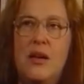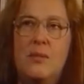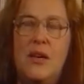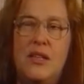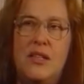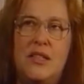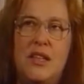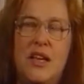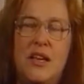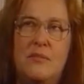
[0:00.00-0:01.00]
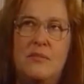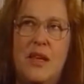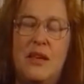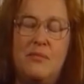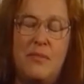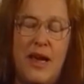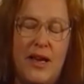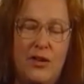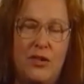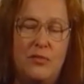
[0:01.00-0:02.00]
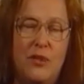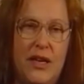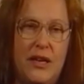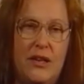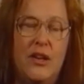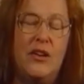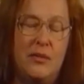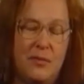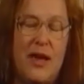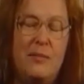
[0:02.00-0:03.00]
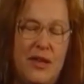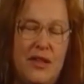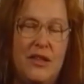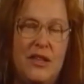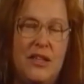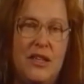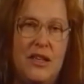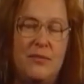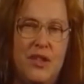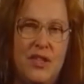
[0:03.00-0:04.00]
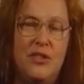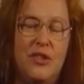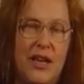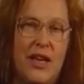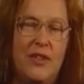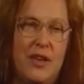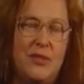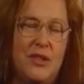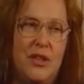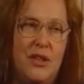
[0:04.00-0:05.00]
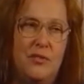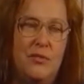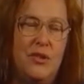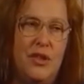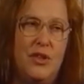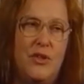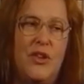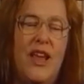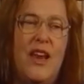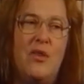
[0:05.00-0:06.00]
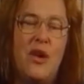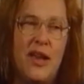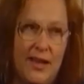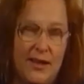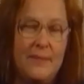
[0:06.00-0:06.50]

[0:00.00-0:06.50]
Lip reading: but it may not mean, you know, it may be that you're still going to have an episode of mood disorder anyway,